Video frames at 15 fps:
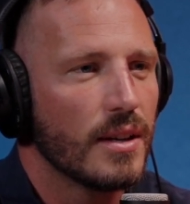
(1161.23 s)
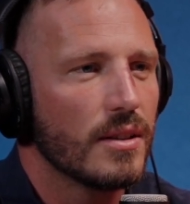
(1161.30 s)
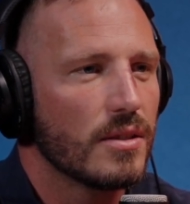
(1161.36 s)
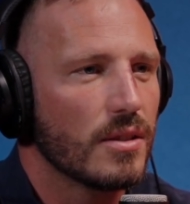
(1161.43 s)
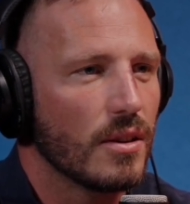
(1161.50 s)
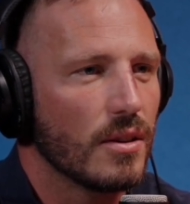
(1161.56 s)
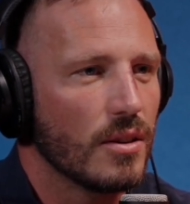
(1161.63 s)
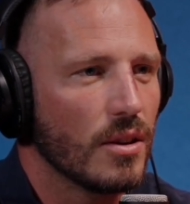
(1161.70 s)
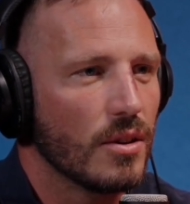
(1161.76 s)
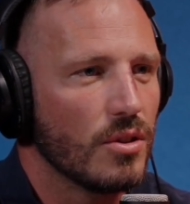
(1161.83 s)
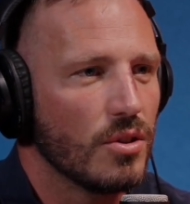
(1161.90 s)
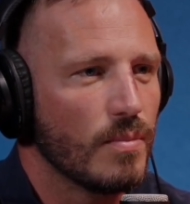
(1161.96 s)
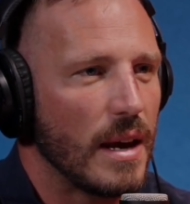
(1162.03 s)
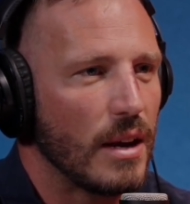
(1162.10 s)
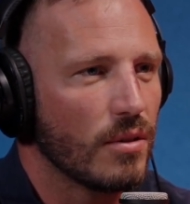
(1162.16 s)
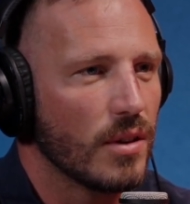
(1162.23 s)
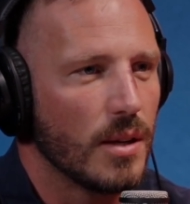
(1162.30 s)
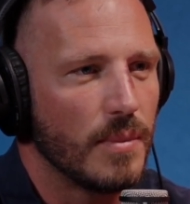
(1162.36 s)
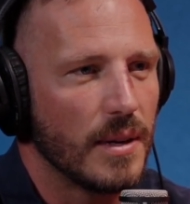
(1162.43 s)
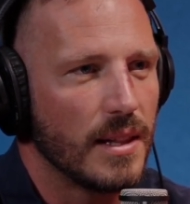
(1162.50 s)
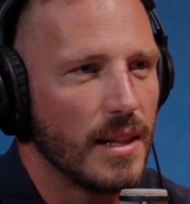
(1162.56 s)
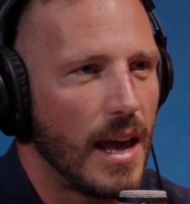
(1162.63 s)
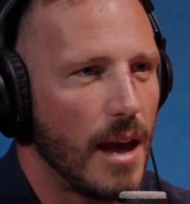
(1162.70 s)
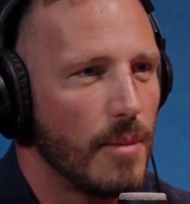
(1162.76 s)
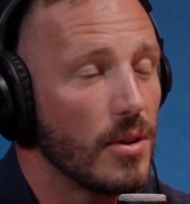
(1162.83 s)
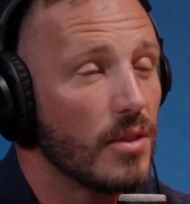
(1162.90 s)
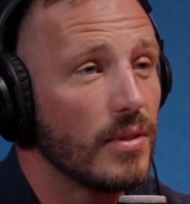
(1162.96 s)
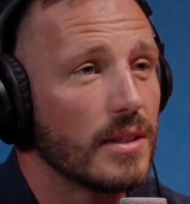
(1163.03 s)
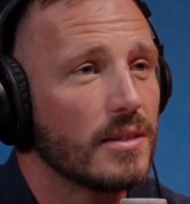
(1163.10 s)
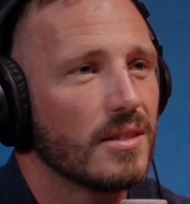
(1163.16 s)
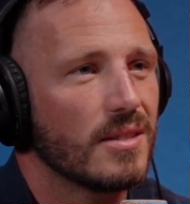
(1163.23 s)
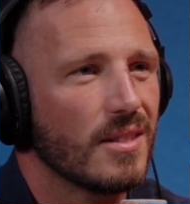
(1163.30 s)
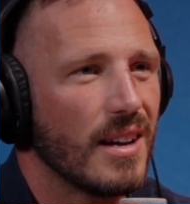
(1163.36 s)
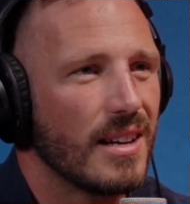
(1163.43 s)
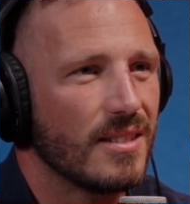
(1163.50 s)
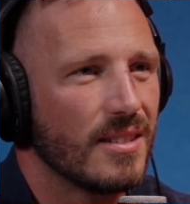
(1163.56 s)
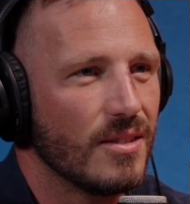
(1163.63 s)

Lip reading: So, you may already be in the habit of exercise,